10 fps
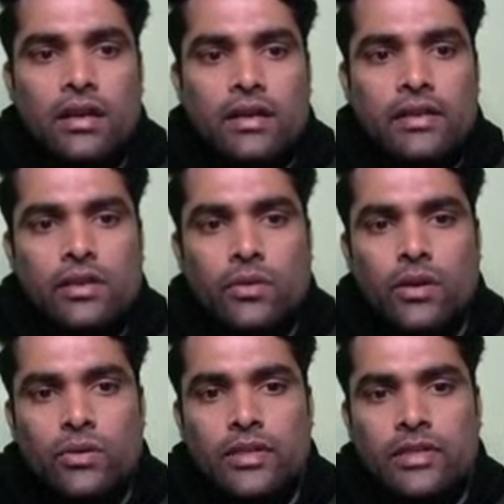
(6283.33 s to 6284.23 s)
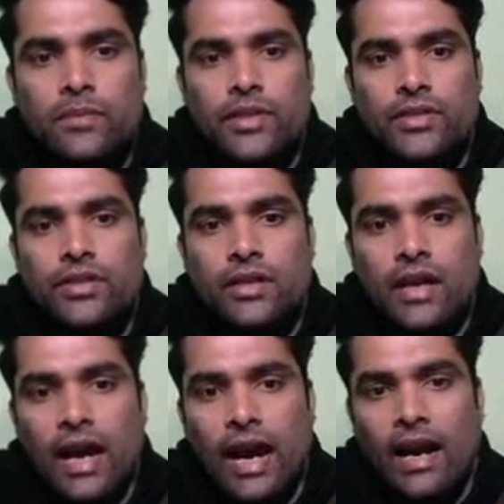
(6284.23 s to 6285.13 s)
is equal to this much,
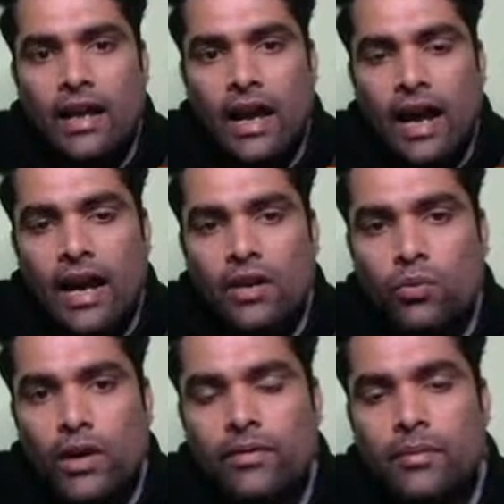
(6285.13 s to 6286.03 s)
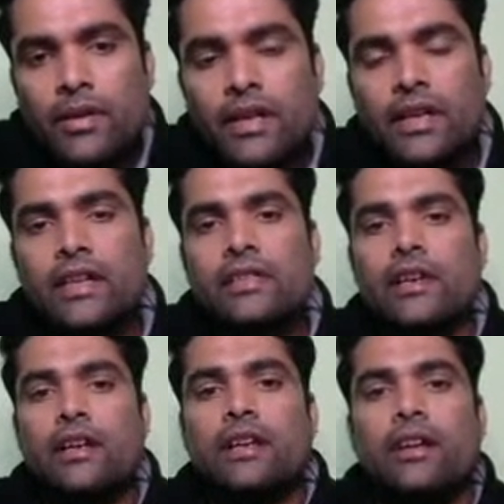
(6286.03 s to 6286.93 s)
and at 150 degrees
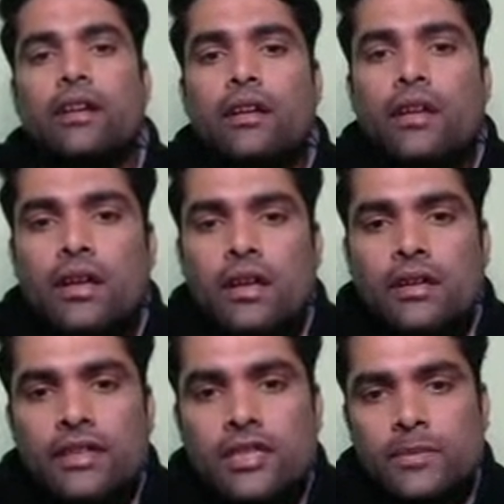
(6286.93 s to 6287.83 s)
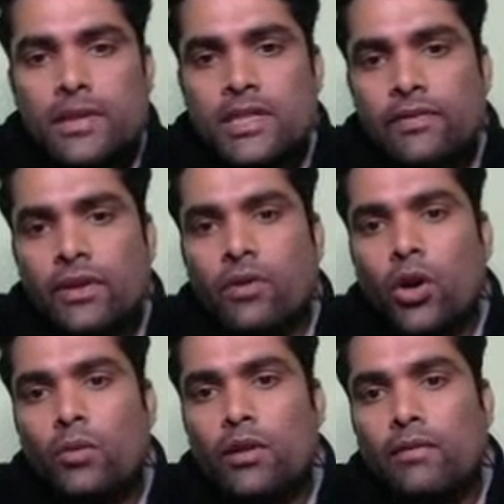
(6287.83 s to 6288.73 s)
centigrade. The specific
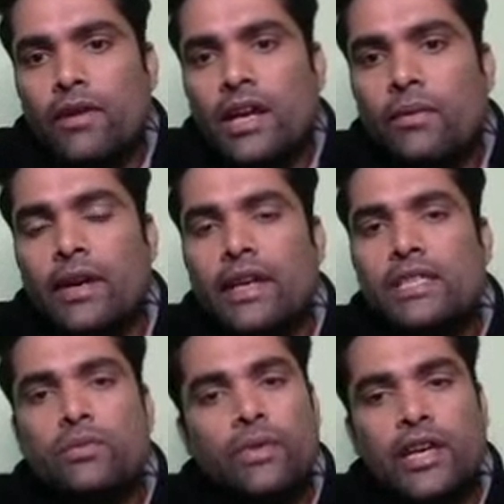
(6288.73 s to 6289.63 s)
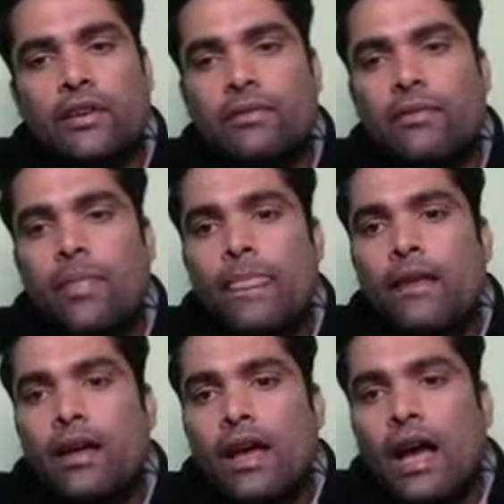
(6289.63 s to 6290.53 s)
volume of liquid is VF,
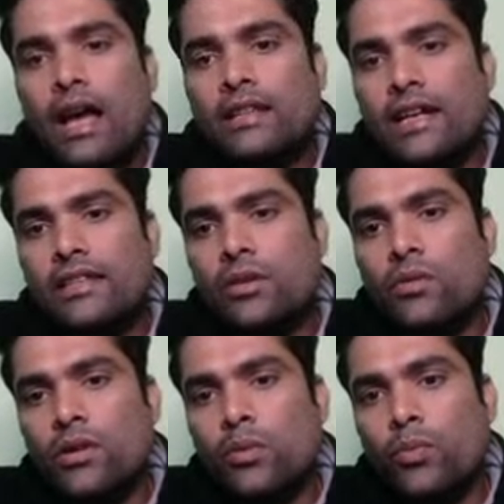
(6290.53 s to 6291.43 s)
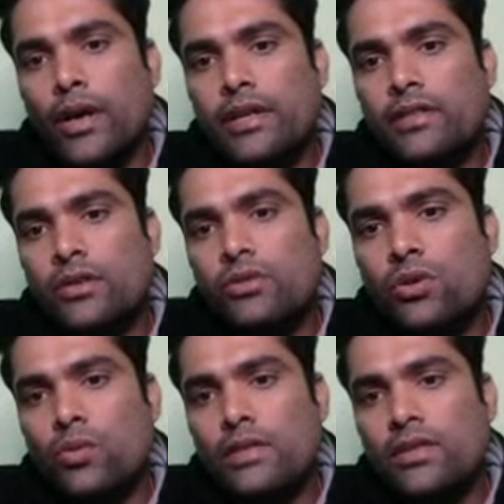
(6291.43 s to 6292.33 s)
and that is equal to
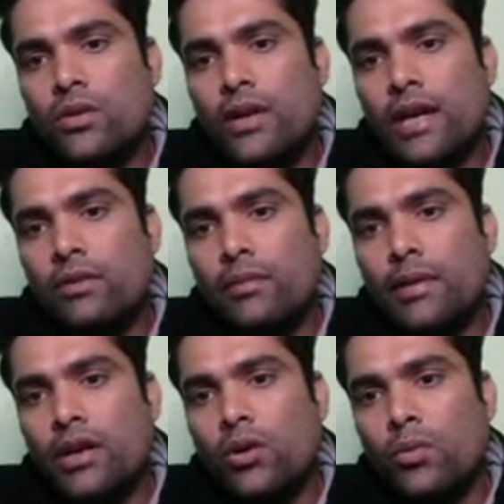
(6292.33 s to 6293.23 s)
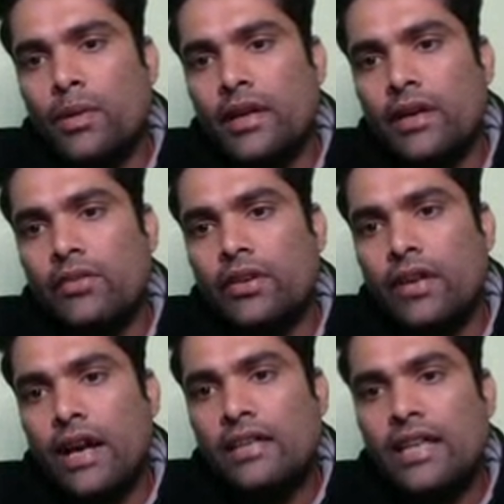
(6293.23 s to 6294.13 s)
0.001091 meter cube per kg,
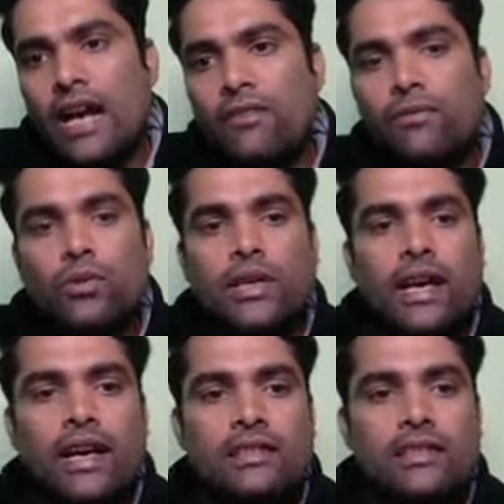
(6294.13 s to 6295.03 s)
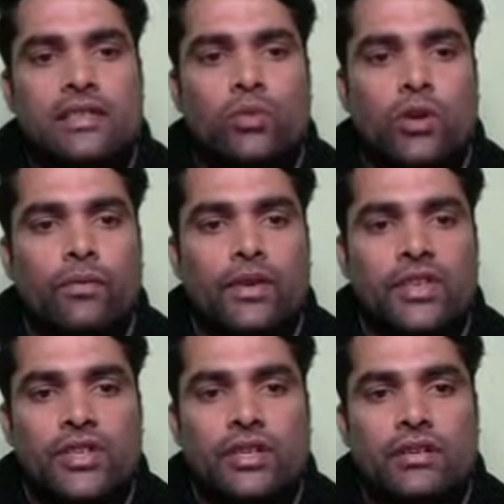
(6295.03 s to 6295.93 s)
and that for the gas is what
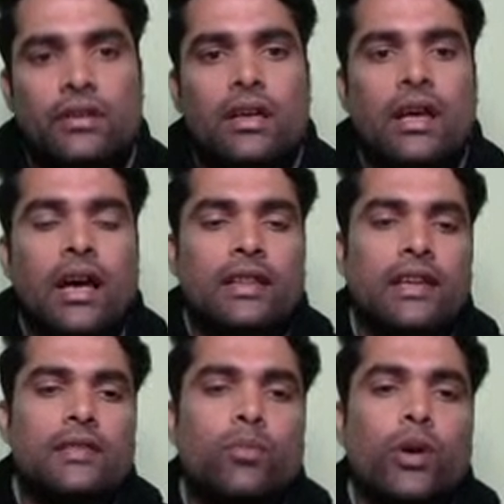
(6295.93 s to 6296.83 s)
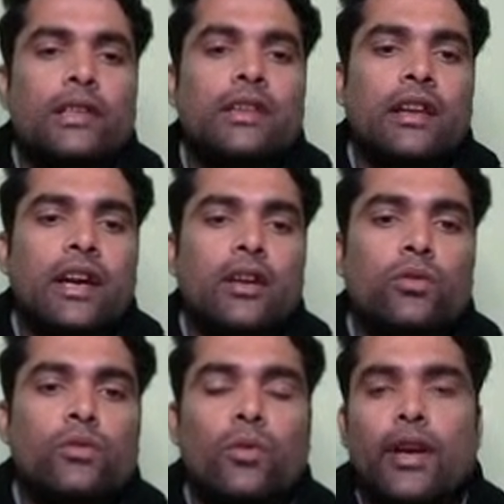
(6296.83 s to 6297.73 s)
Vg, and that is
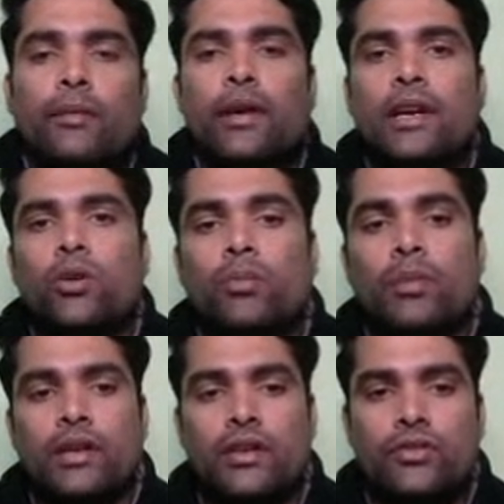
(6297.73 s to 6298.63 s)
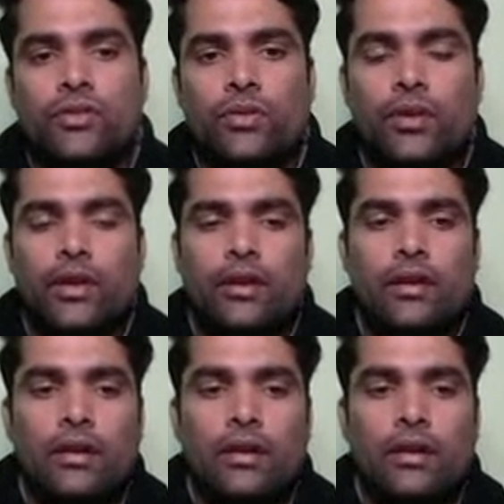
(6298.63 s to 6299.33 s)
0.39248 meter cube per kg. Okay.